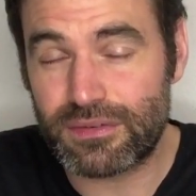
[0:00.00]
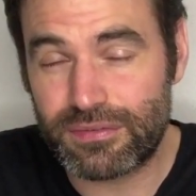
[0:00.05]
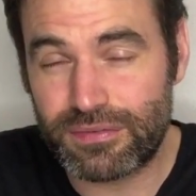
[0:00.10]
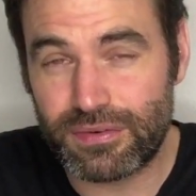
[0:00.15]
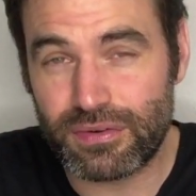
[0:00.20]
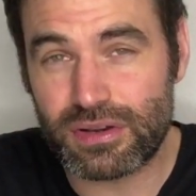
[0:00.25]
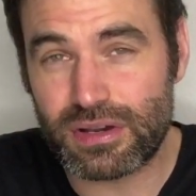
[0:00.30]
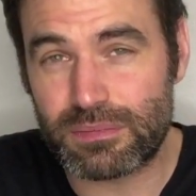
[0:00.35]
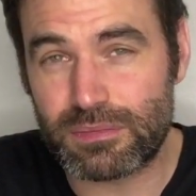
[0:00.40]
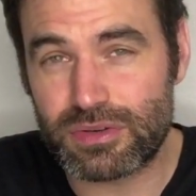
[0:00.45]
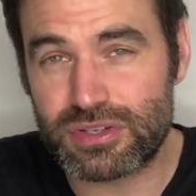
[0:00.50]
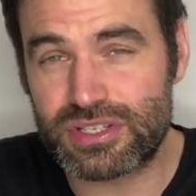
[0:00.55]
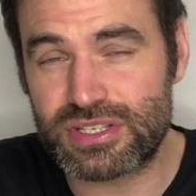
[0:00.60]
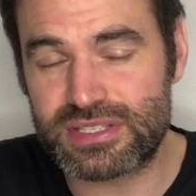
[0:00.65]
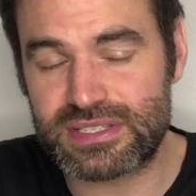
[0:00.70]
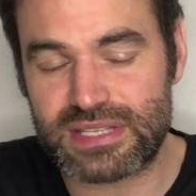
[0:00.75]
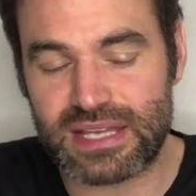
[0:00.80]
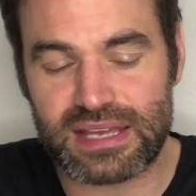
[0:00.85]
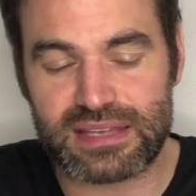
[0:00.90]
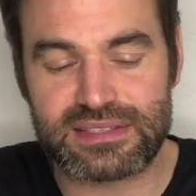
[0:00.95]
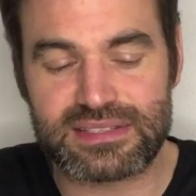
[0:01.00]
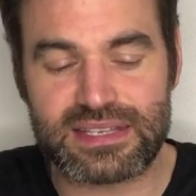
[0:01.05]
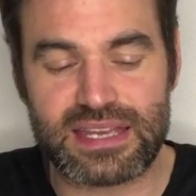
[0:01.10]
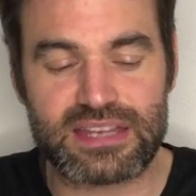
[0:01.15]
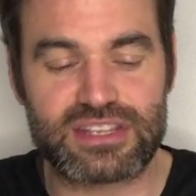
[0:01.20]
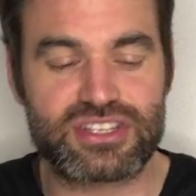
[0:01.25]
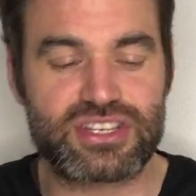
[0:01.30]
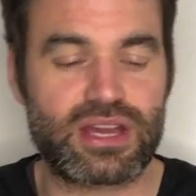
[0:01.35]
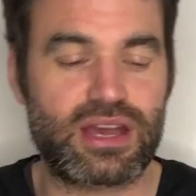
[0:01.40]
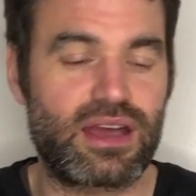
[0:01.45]
Fukamushi style
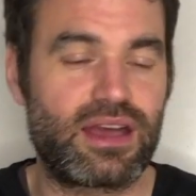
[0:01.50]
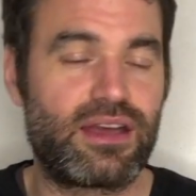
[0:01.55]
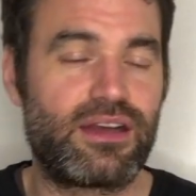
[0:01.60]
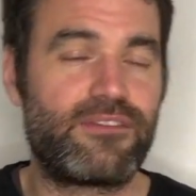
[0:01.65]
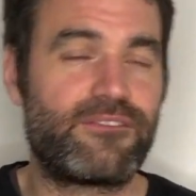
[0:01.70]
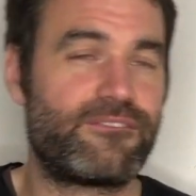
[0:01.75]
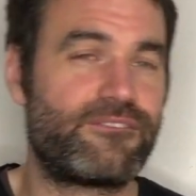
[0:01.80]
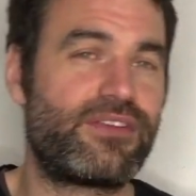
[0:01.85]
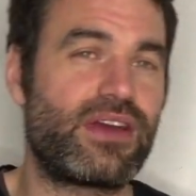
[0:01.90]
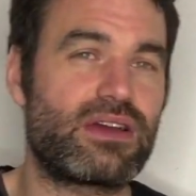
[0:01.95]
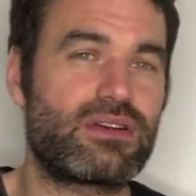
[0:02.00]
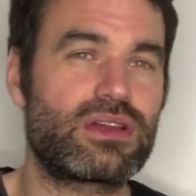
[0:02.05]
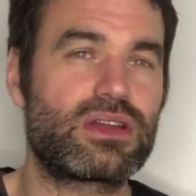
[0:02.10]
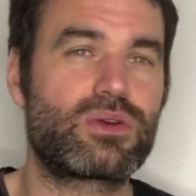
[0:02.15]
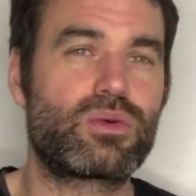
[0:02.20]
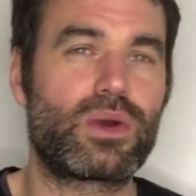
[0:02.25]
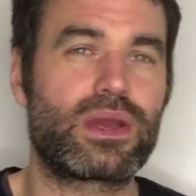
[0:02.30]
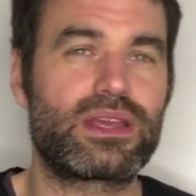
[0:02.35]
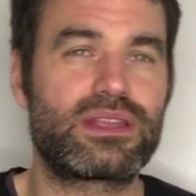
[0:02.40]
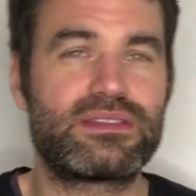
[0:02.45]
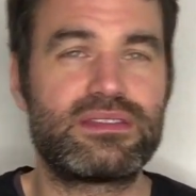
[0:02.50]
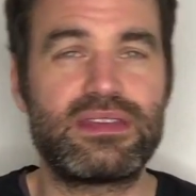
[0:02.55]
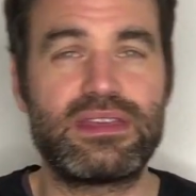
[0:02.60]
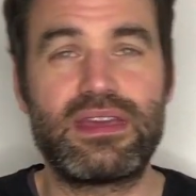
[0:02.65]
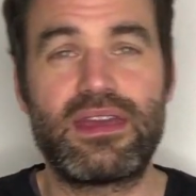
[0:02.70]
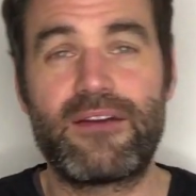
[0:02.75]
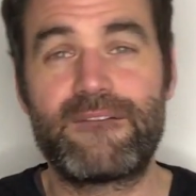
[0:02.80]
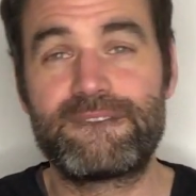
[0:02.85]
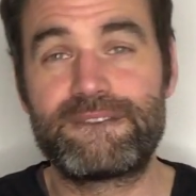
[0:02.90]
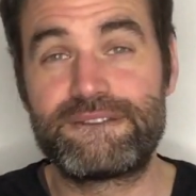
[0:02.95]
Sencha, very quick
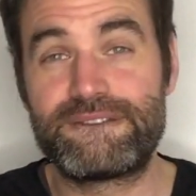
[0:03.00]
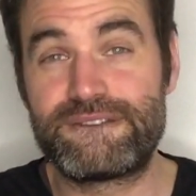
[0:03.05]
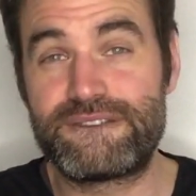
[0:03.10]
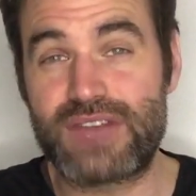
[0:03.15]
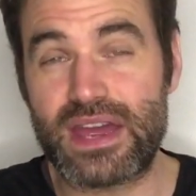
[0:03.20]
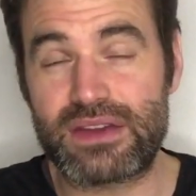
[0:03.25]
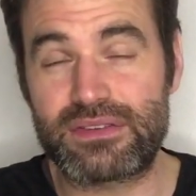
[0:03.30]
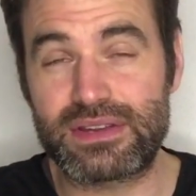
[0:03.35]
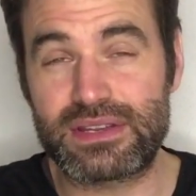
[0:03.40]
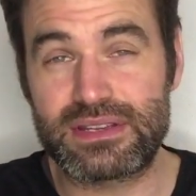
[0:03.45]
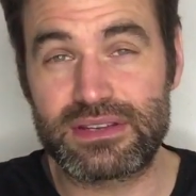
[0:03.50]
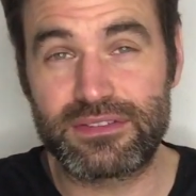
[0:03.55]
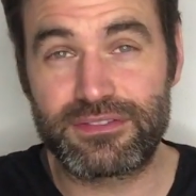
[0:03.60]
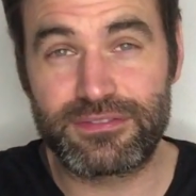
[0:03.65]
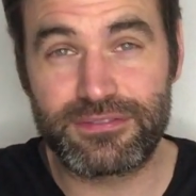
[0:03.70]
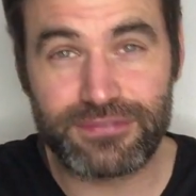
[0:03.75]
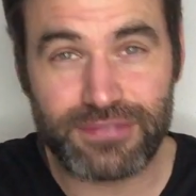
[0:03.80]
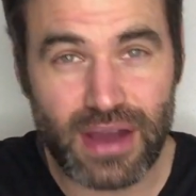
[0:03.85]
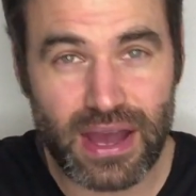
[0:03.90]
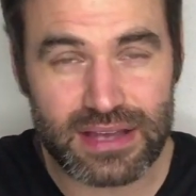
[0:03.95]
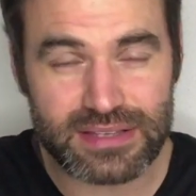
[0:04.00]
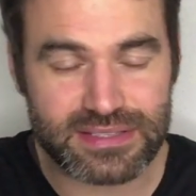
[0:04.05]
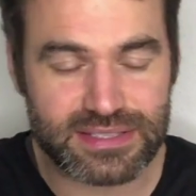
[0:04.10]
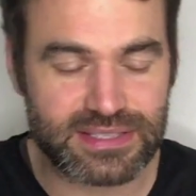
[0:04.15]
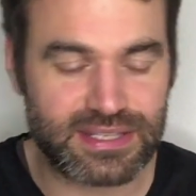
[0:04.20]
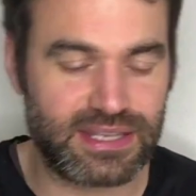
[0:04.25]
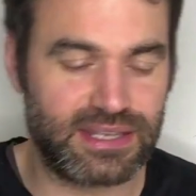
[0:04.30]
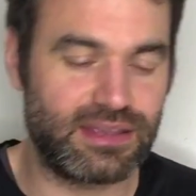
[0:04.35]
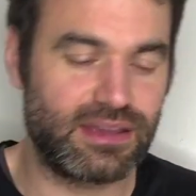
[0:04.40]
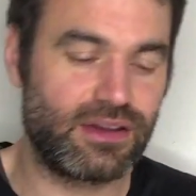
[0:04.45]
tea, very
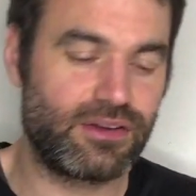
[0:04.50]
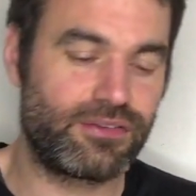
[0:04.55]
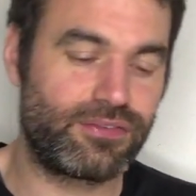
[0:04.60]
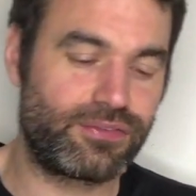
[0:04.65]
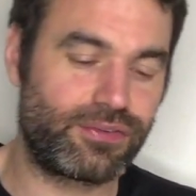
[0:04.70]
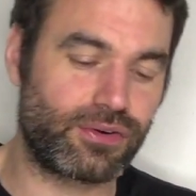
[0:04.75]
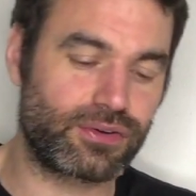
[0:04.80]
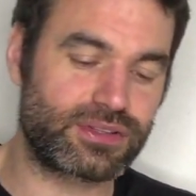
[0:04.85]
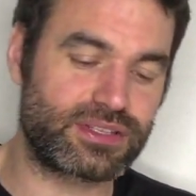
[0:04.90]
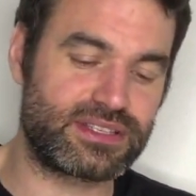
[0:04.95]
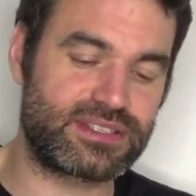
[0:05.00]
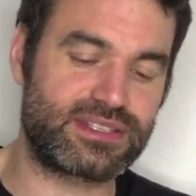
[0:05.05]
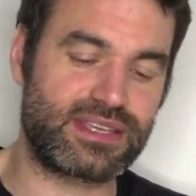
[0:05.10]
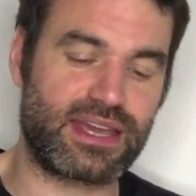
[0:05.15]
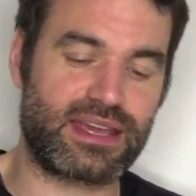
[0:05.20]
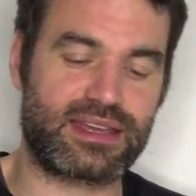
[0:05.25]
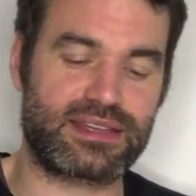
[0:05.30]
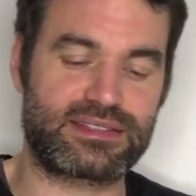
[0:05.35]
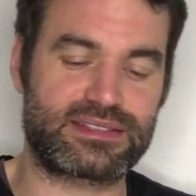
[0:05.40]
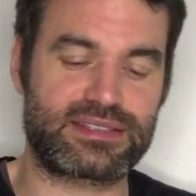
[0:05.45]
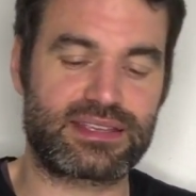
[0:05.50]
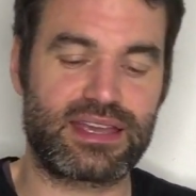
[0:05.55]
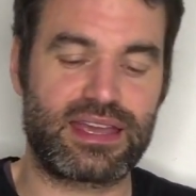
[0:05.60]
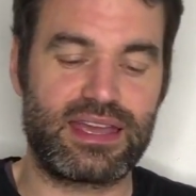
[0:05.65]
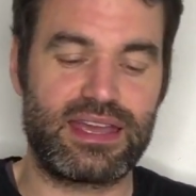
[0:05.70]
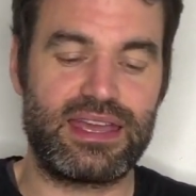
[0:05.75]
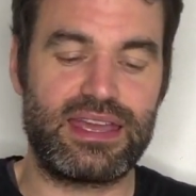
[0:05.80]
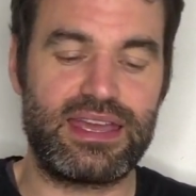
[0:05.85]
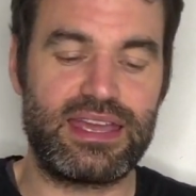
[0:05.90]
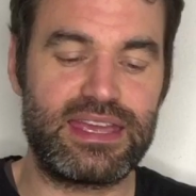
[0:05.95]
fast tea, 40 seconds
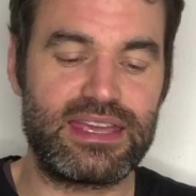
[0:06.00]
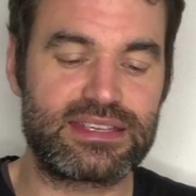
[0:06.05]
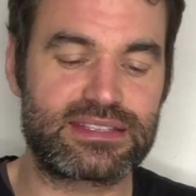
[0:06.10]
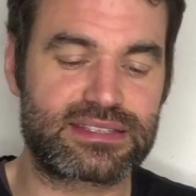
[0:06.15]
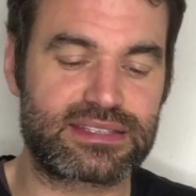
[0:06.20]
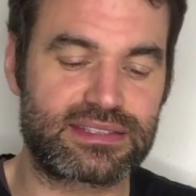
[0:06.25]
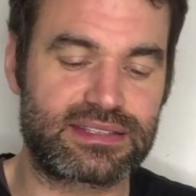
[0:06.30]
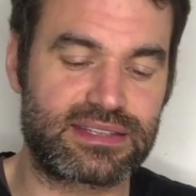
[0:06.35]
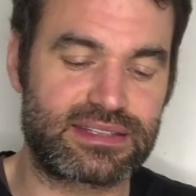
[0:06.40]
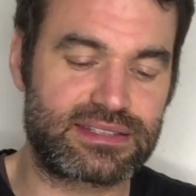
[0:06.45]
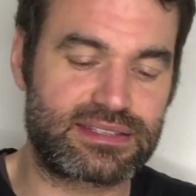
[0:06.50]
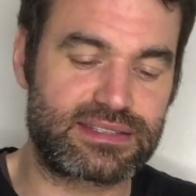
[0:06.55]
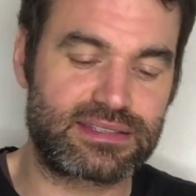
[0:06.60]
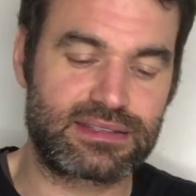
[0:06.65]
is the